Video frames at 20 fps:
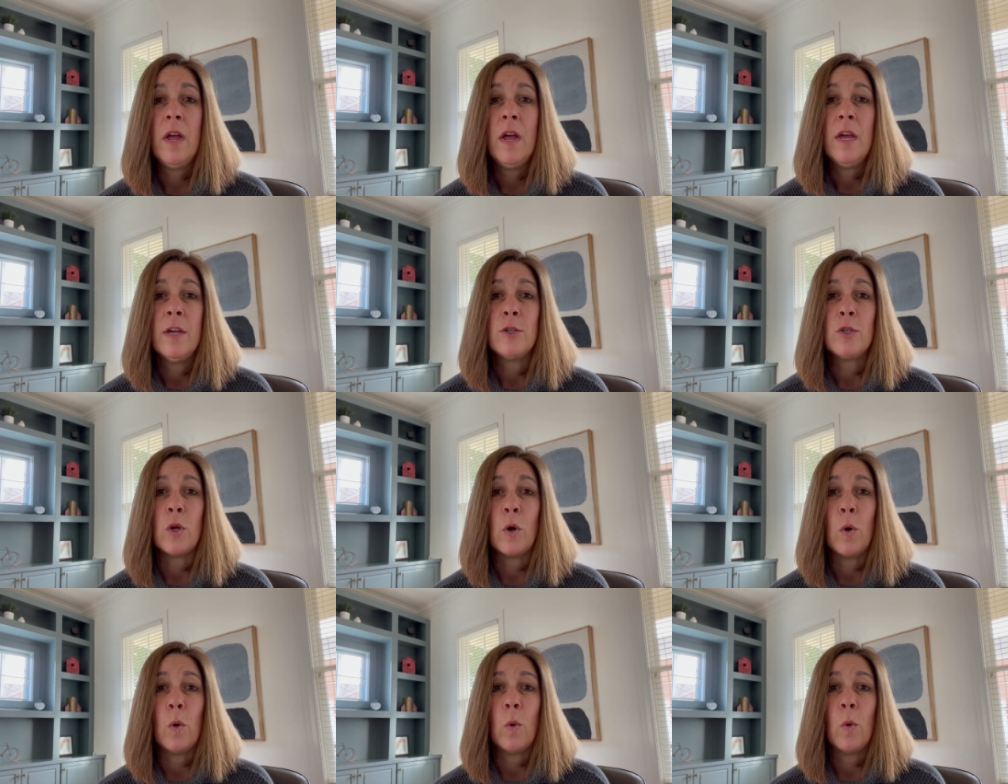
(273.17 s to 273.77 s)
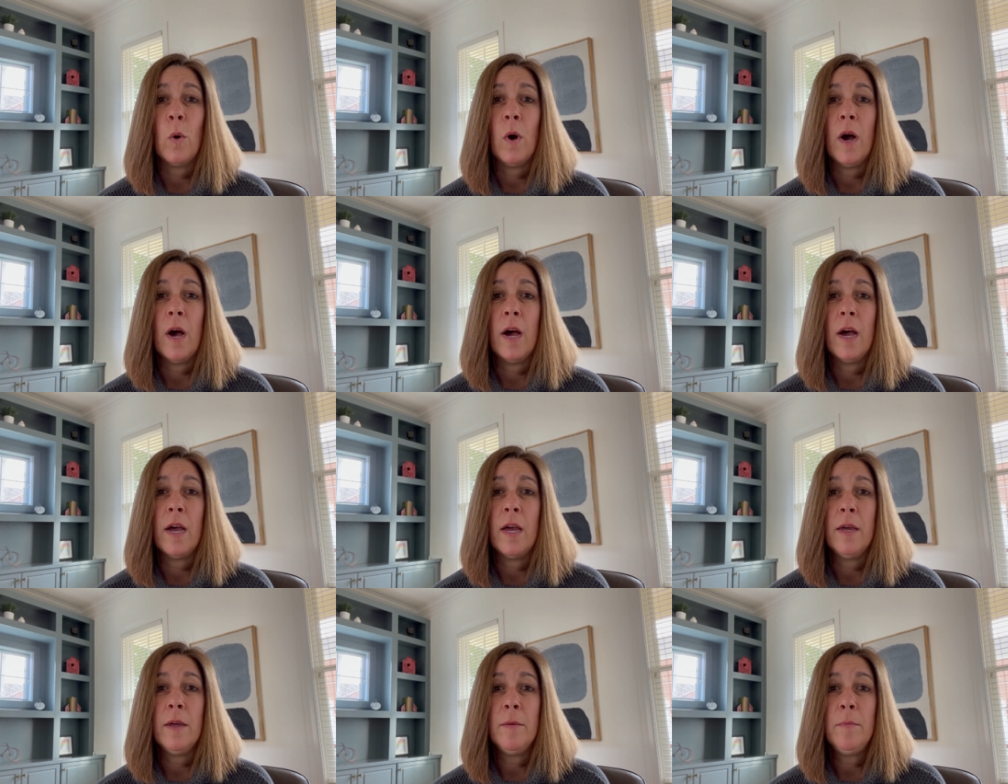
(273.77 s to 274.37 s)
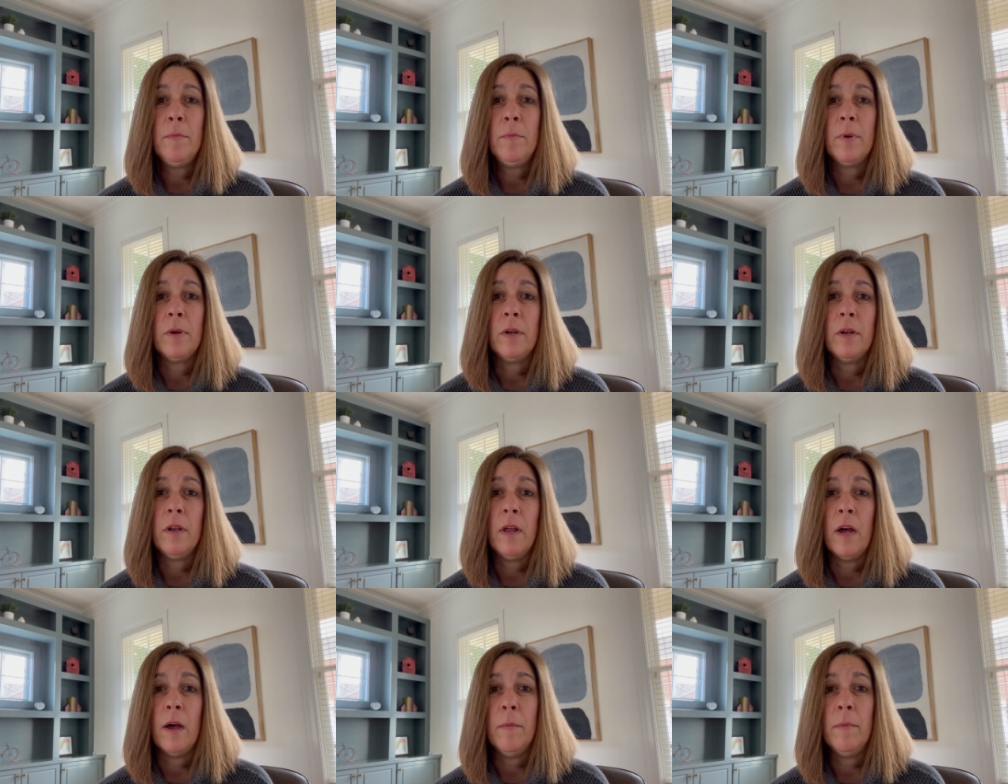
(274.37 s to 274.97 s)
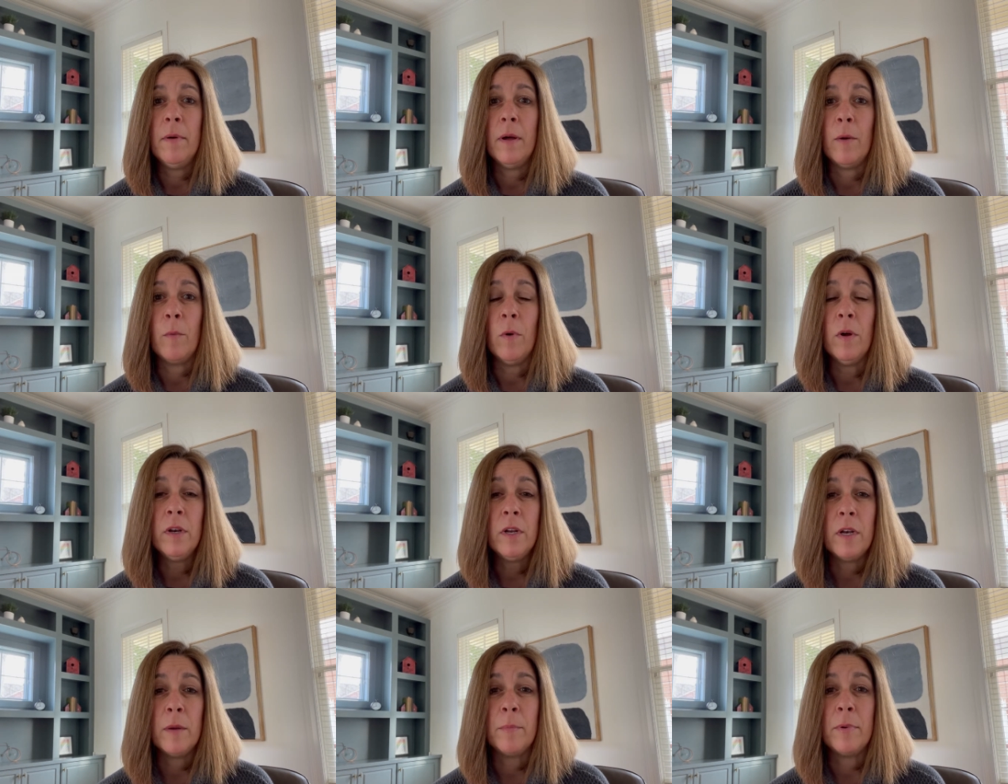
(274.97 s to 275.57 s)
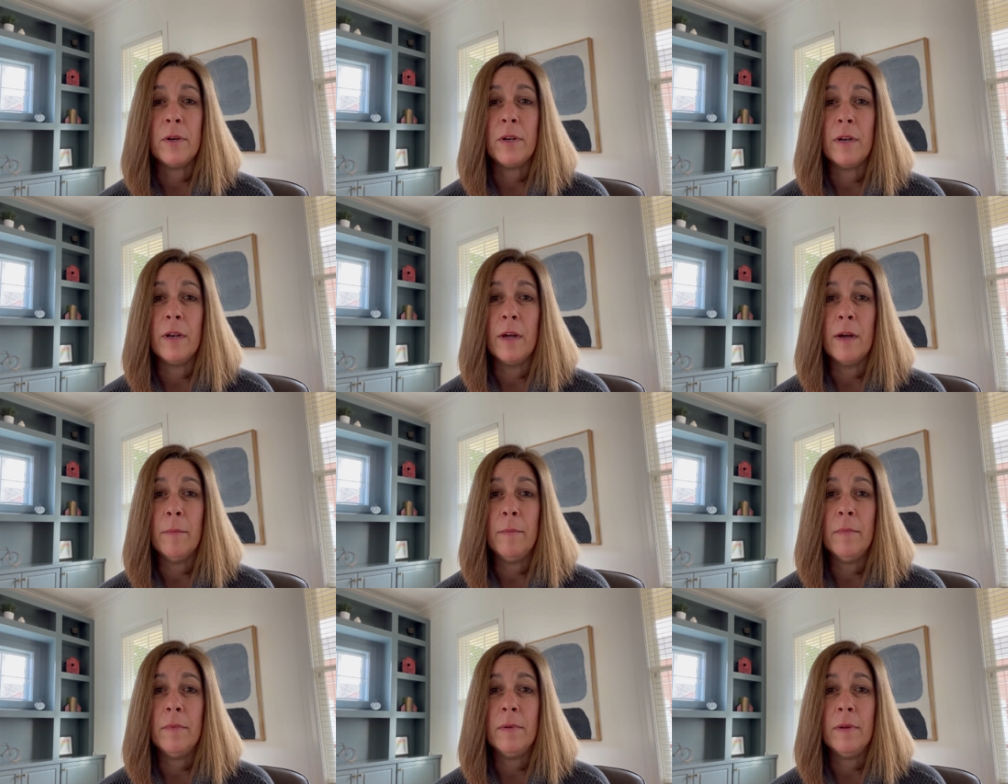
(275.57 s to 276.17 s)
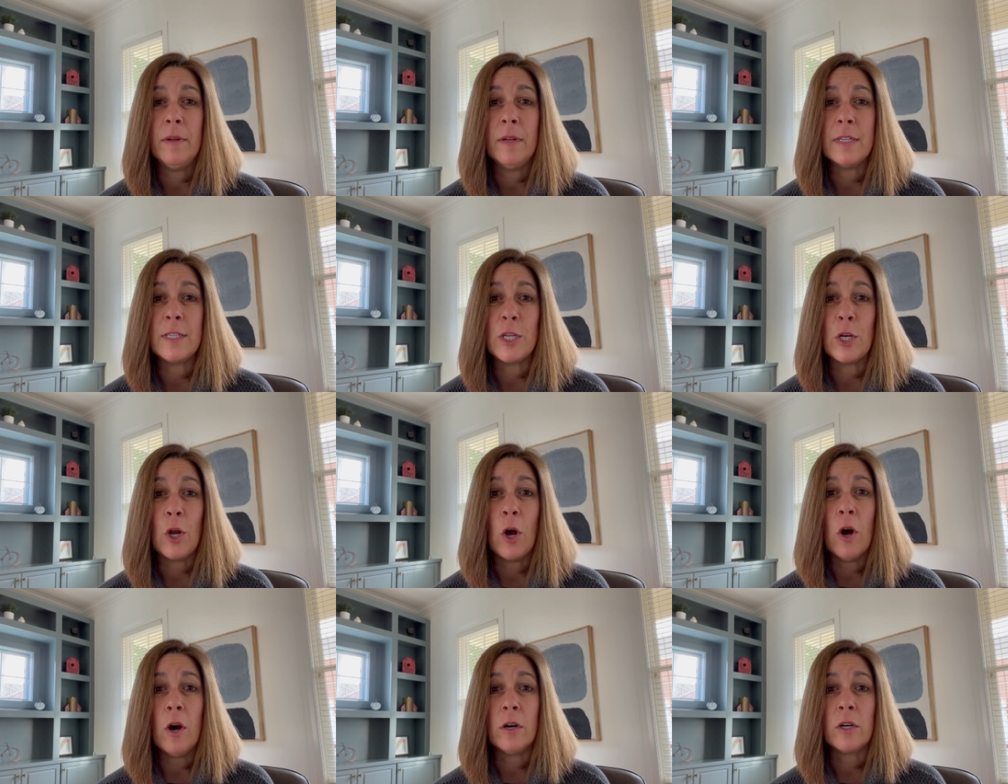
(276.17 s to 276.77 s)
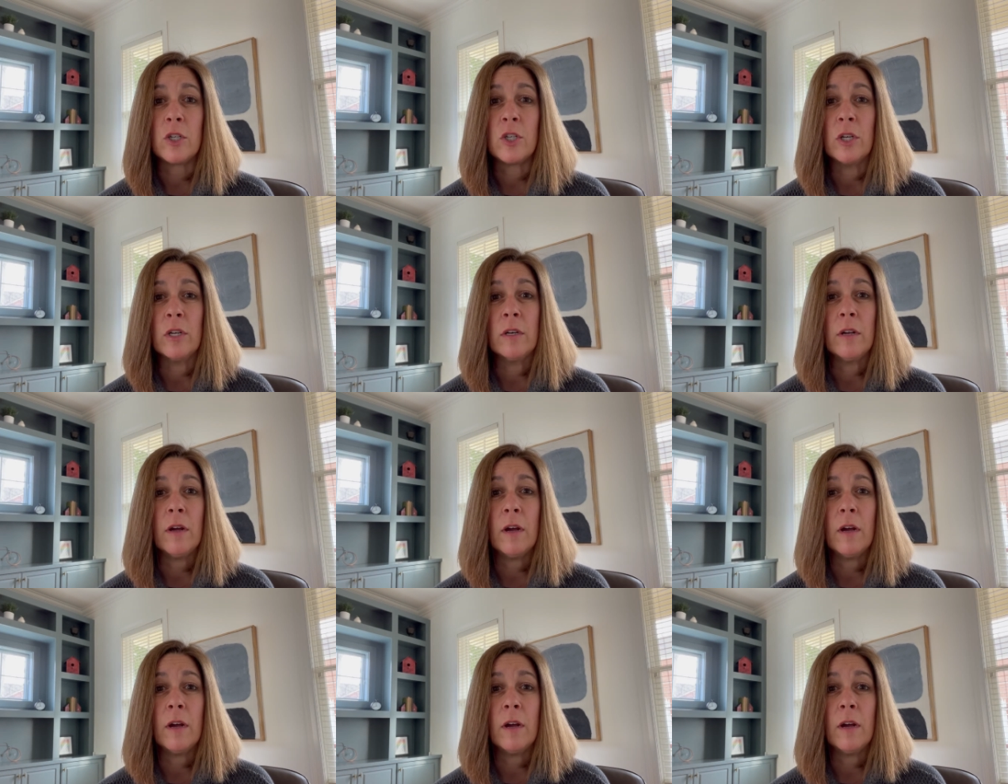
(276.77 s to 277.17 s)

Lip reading: So I put it up. I wanted to put it up as an auction.